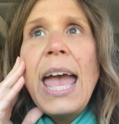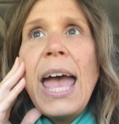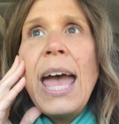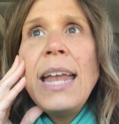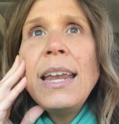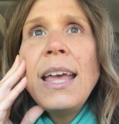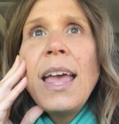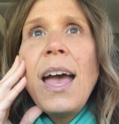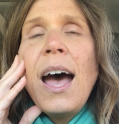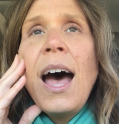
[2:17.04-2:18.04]
And
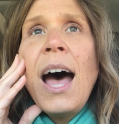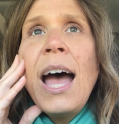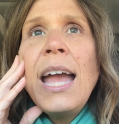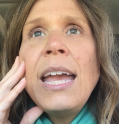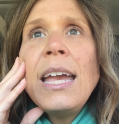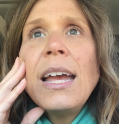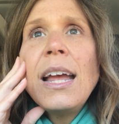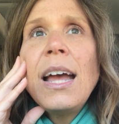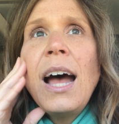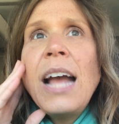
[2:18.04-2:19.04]
I
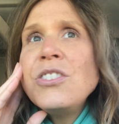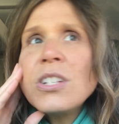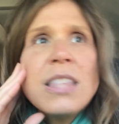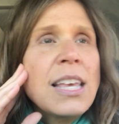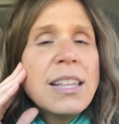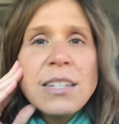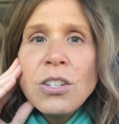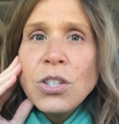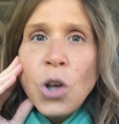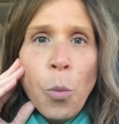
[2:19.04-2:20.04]
just think this
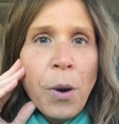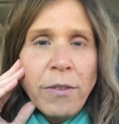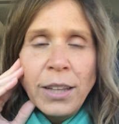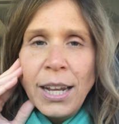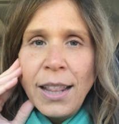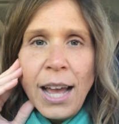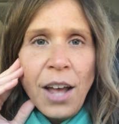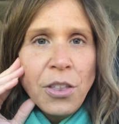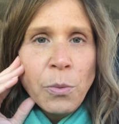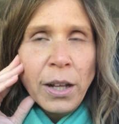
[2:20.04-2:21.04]
is so prevalent in the
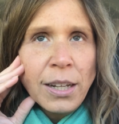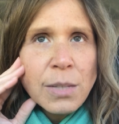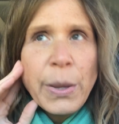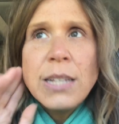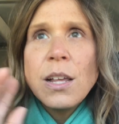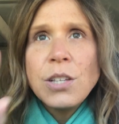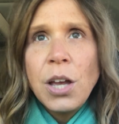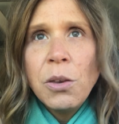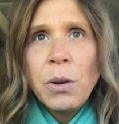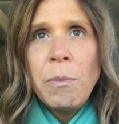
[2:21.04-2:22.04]
health and wellness space. I'll
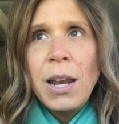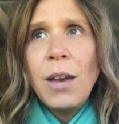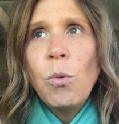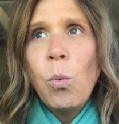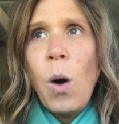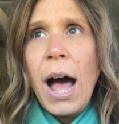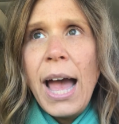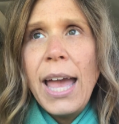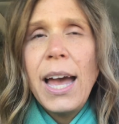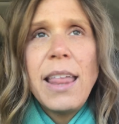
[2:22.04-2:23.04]
tell you in a minute
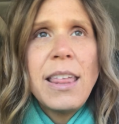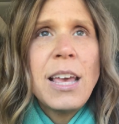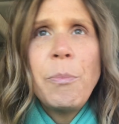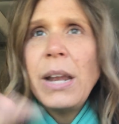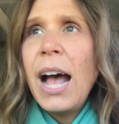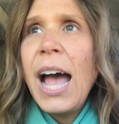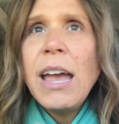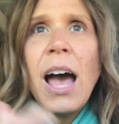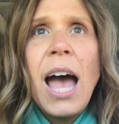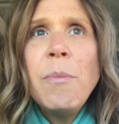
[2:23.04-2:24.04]
why I think it, but
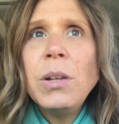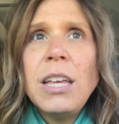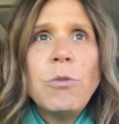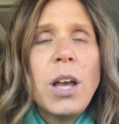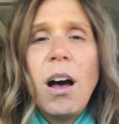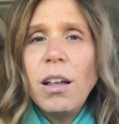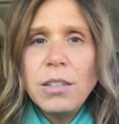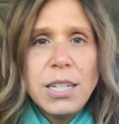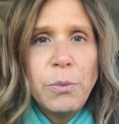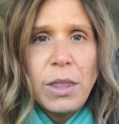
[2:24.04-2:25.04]
I believe we
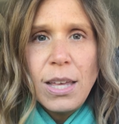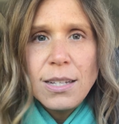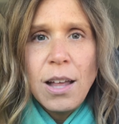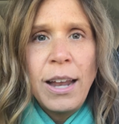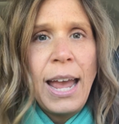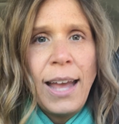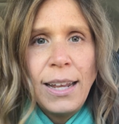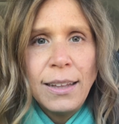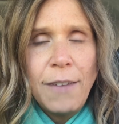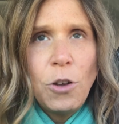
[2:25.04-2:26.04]
all deal with this on
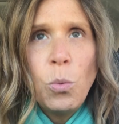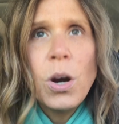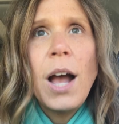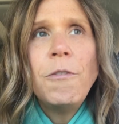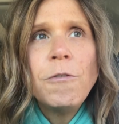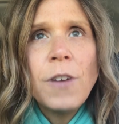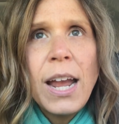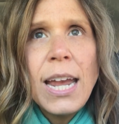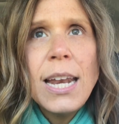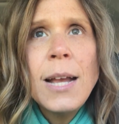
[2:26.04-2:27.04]
any level. We're
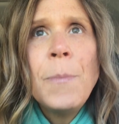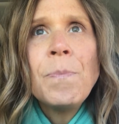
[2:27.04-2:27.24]
afraid